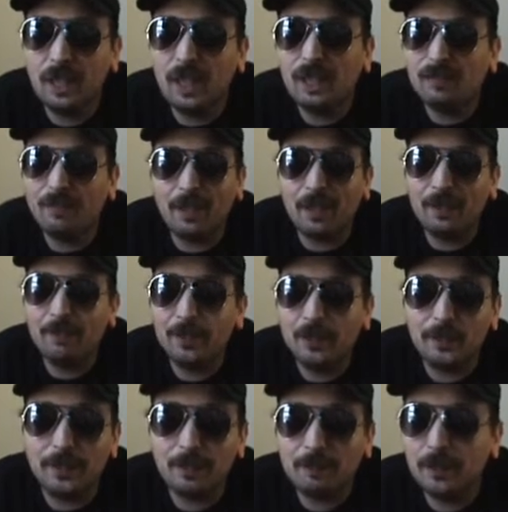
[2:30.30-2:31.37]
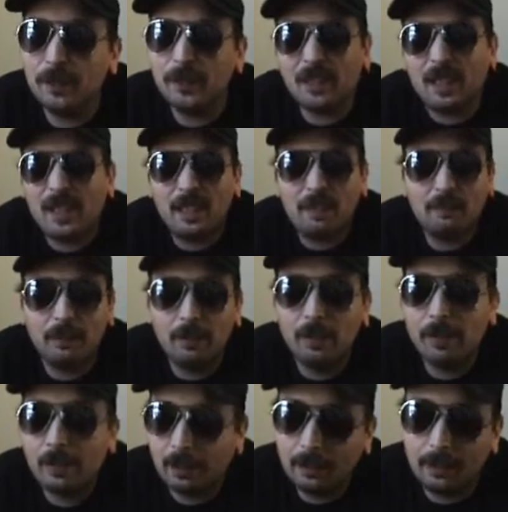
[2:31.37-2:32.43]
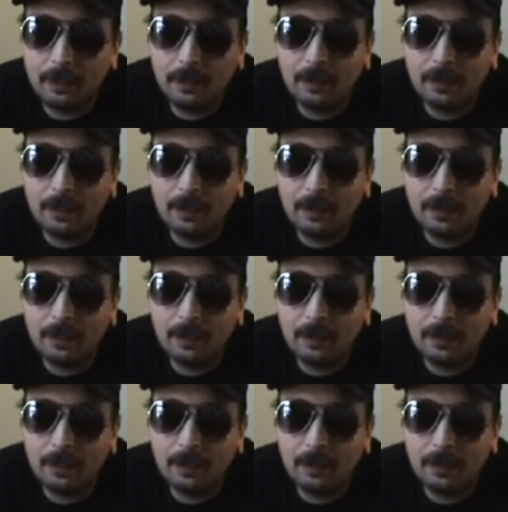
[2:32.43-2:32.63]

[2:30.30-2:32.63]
elevator music if you like,